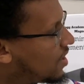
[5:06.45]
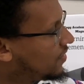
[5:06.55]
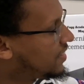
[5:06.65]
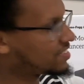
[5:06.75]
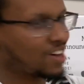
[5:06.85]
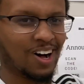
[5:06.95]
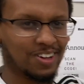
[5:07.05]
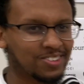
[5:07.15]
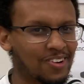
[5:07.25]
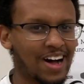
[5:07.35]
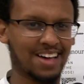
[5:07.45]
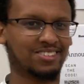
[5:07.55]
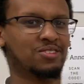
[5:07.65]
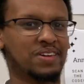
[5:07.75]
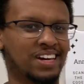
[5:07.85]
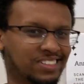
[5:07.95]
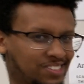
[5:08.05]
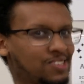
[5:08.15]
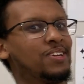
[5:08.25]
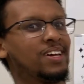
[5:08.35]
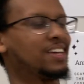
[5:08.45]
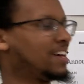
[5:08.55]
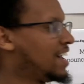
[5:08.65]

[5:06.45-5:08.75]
this also has to be excluded.